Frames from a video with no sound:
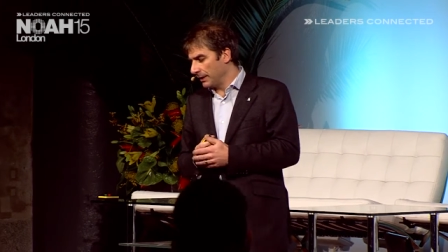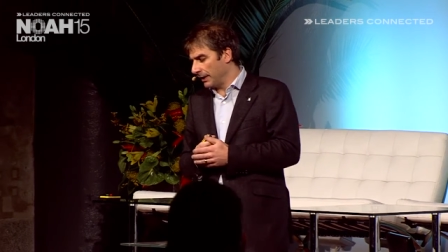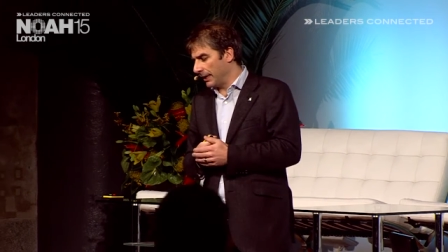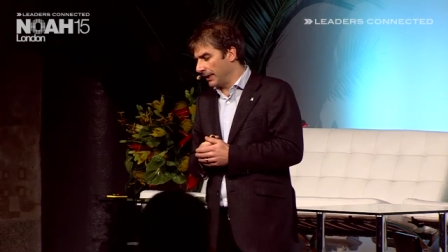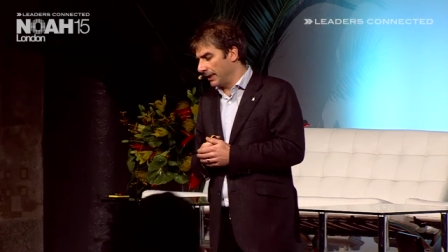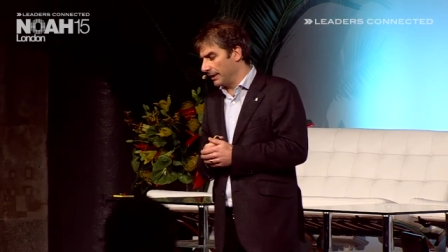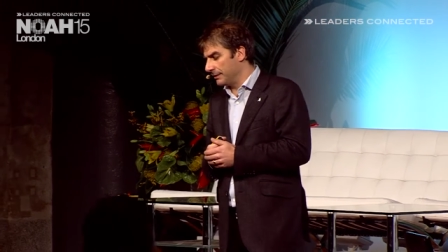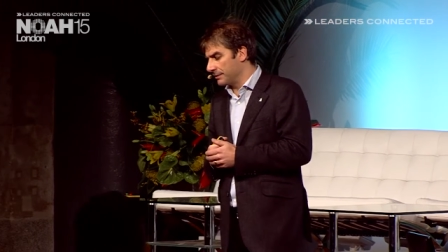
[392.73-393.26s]

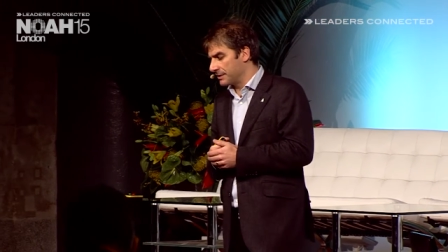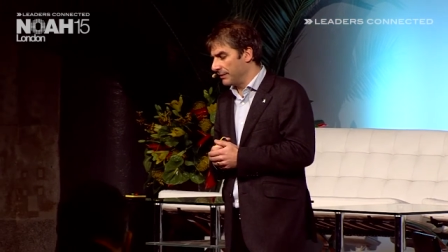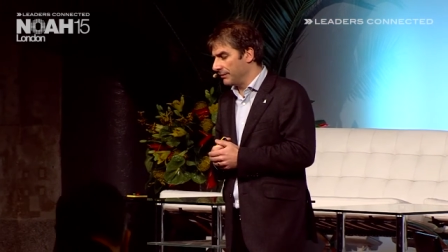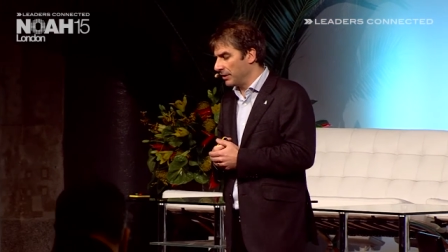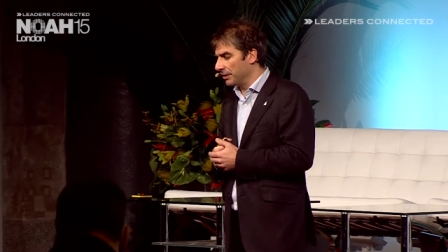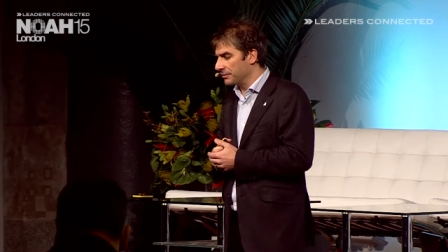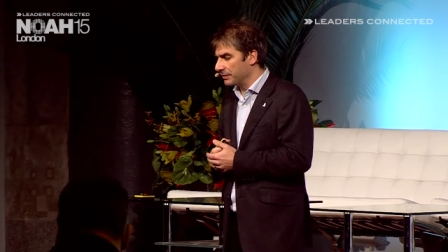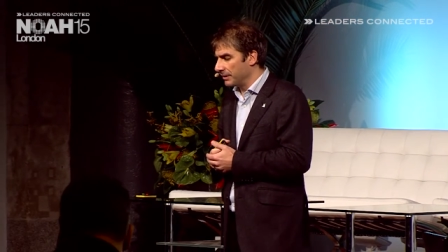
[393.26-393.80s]
And
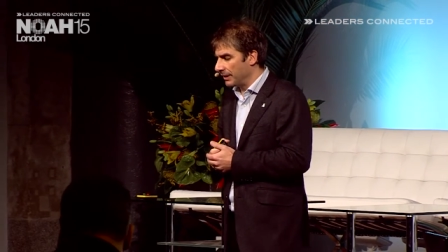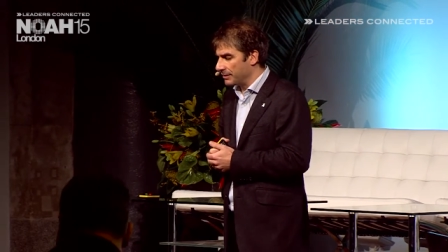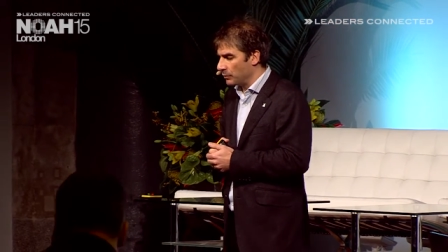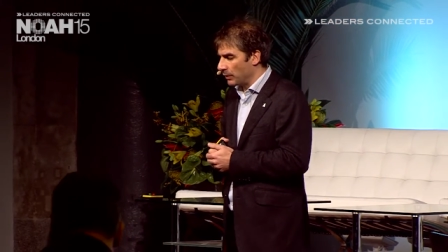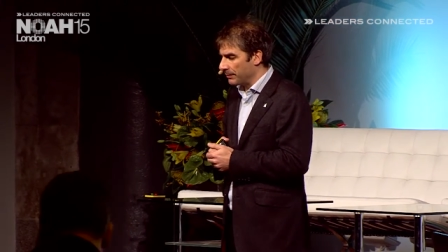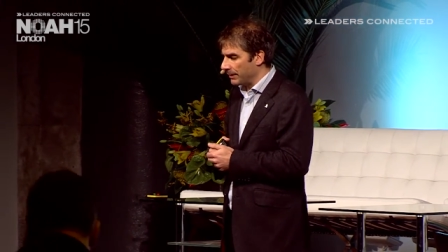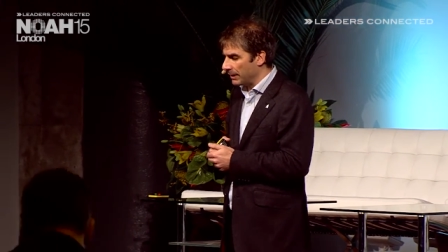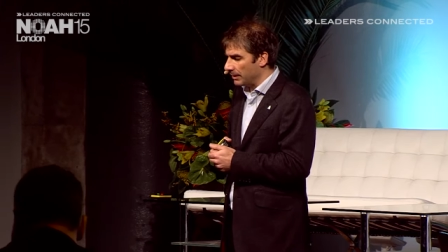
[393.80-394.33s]

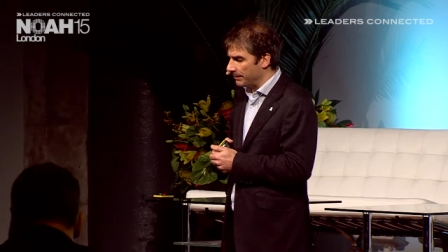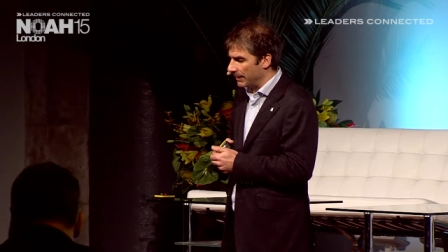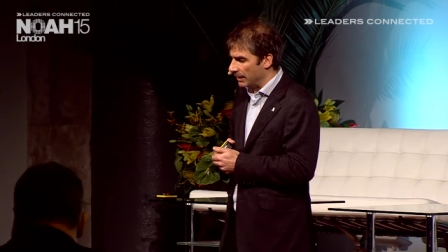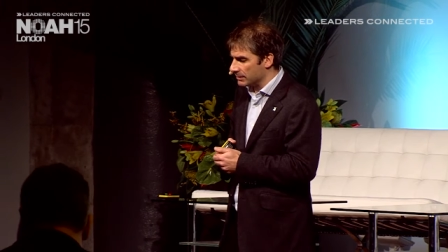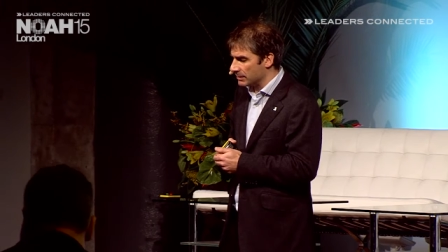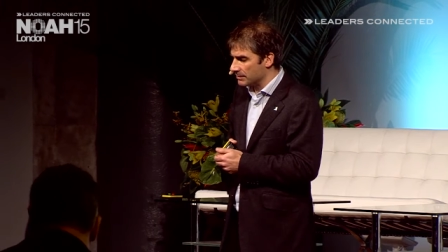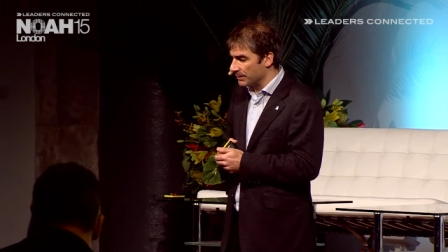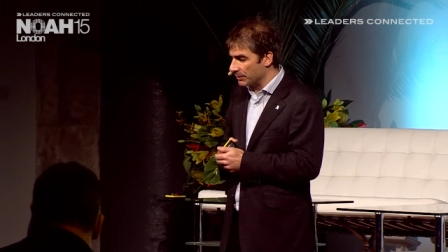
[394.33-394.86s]
£791 million
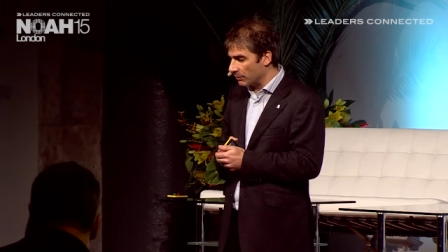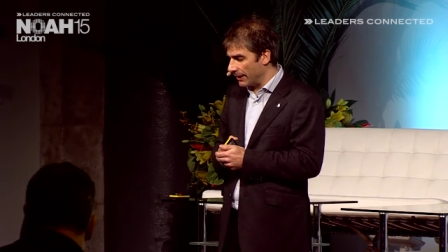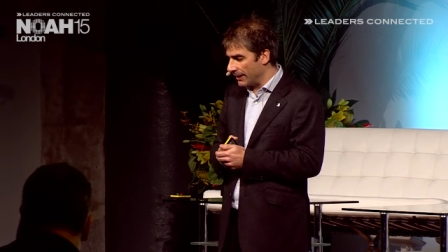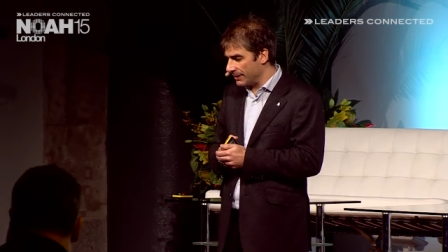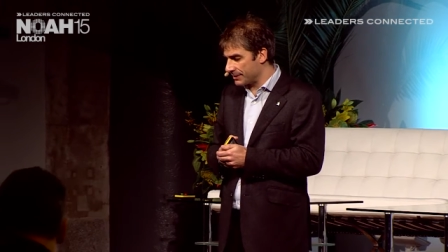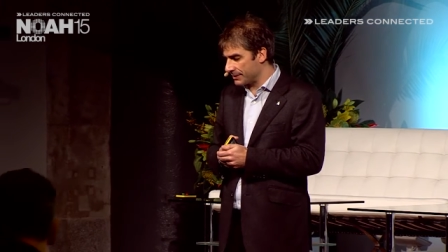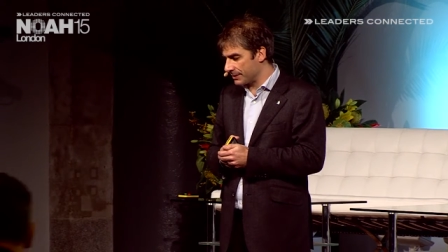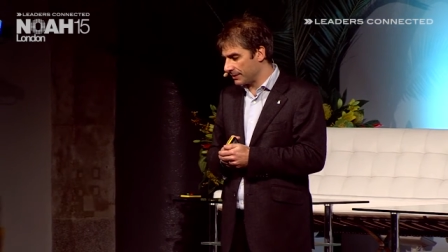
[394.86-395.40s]
has been
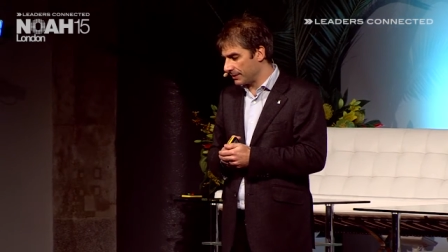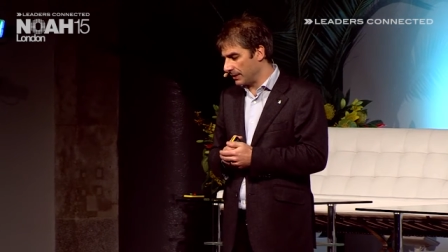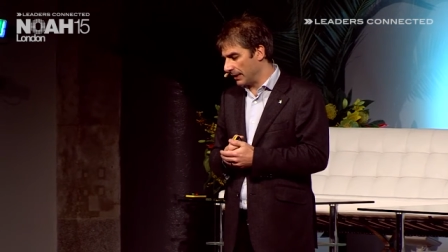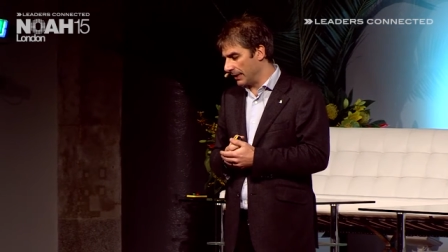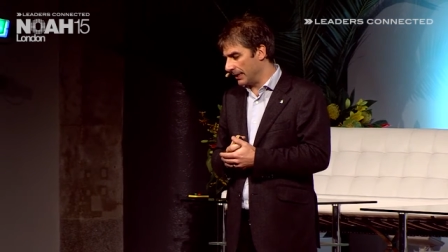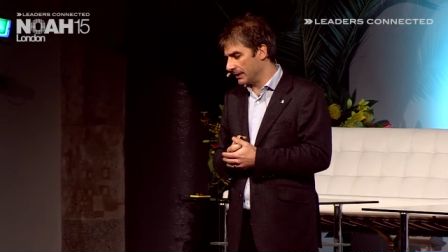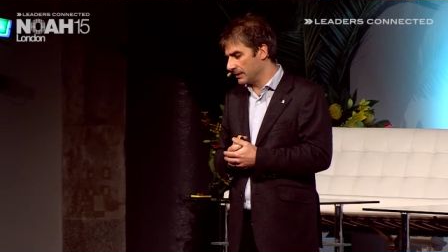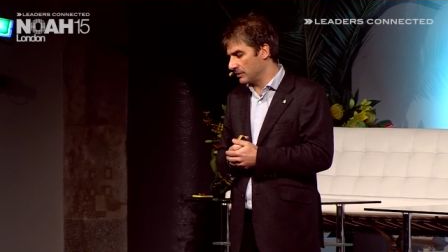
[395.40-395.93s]
raised,
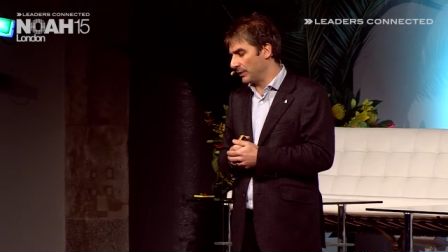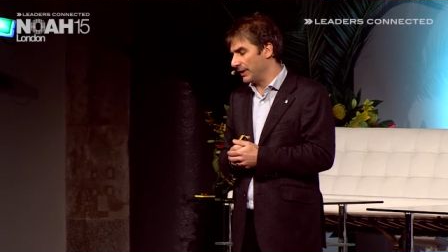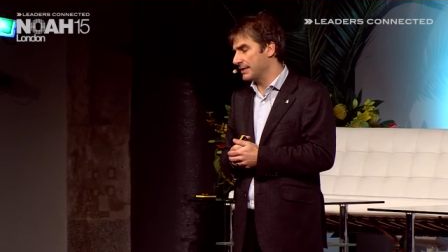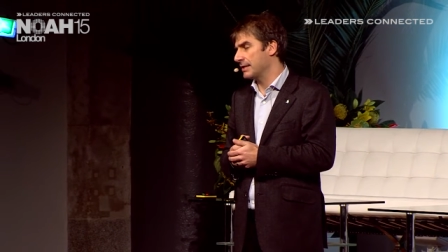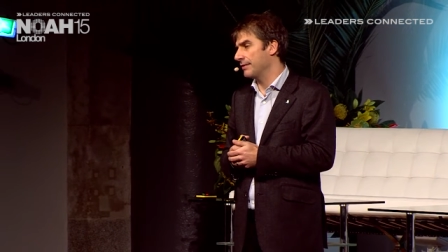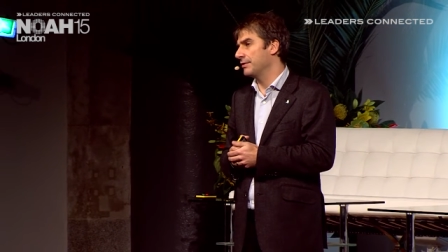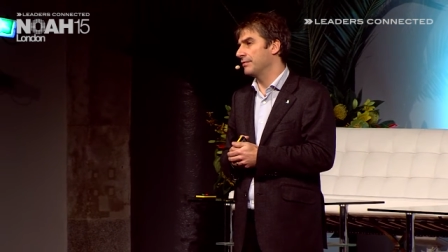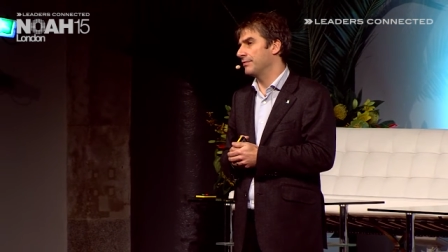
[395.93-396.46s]

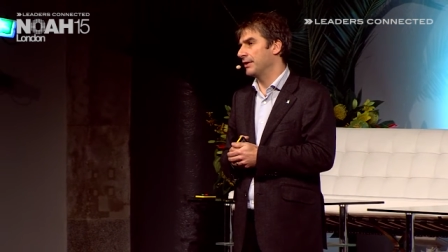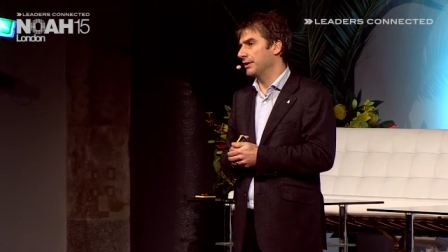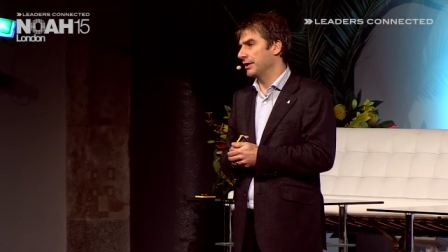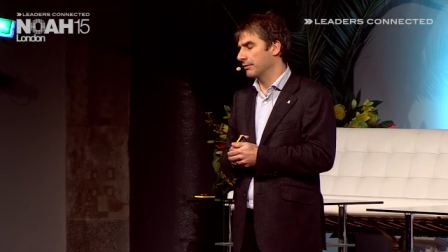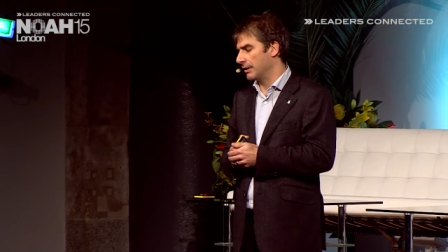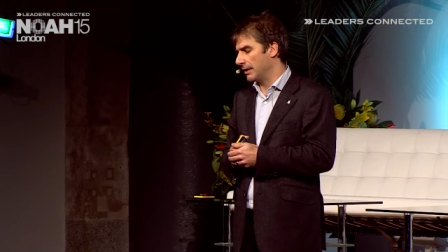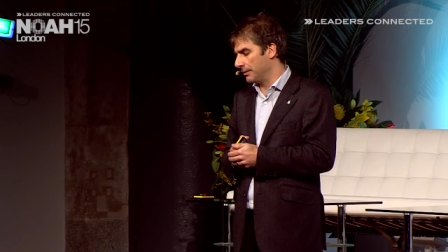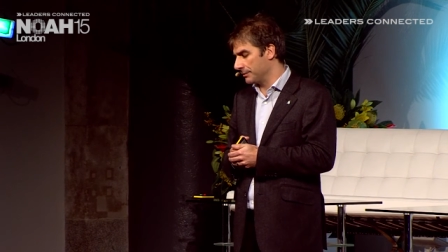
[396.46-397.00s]
27
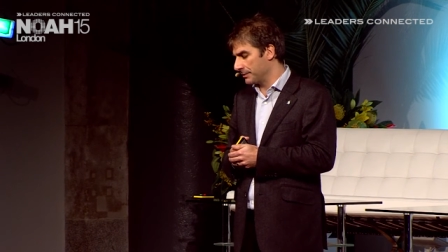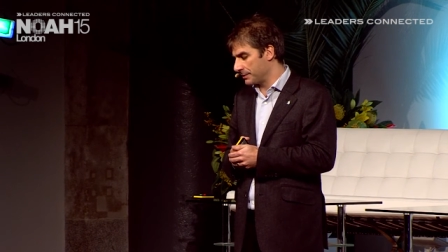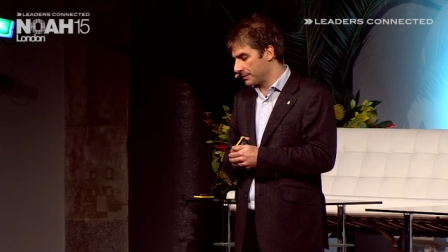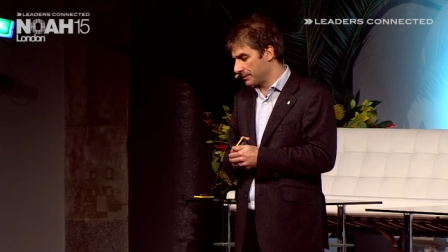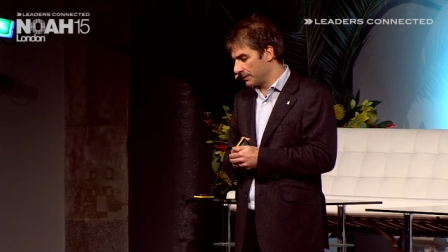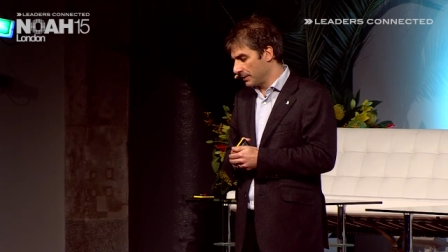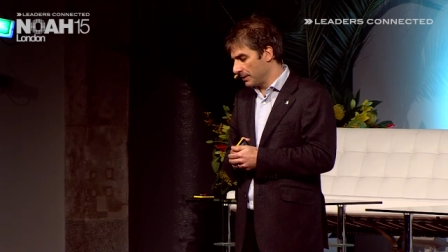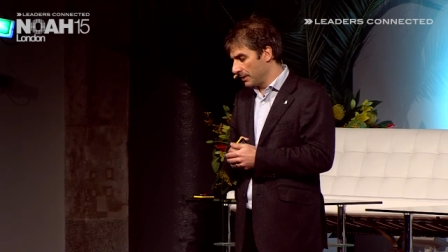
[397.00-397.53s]
funding rounds,